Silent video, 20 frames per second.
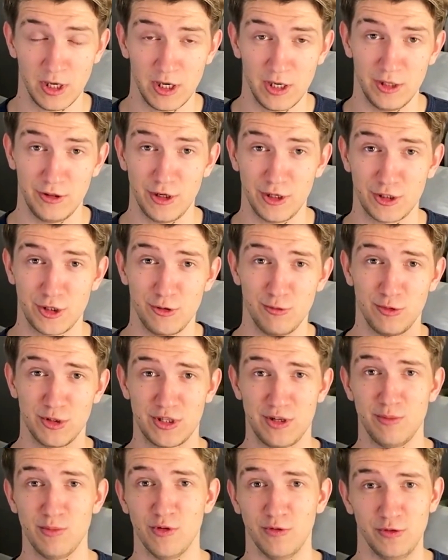it actually was
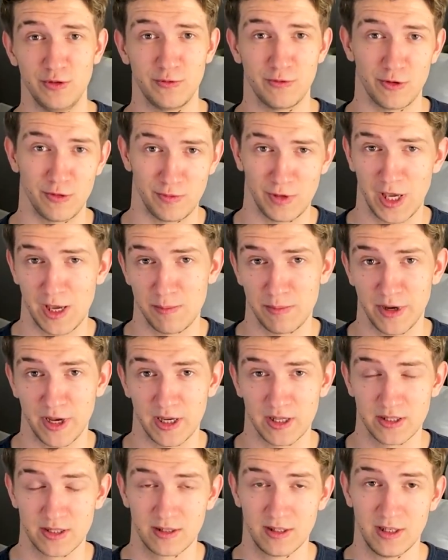removed from Game
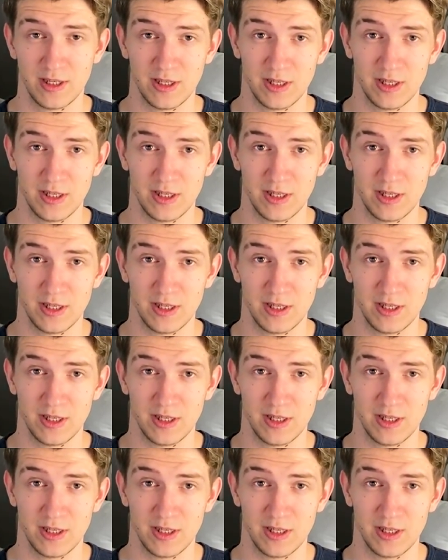Pass.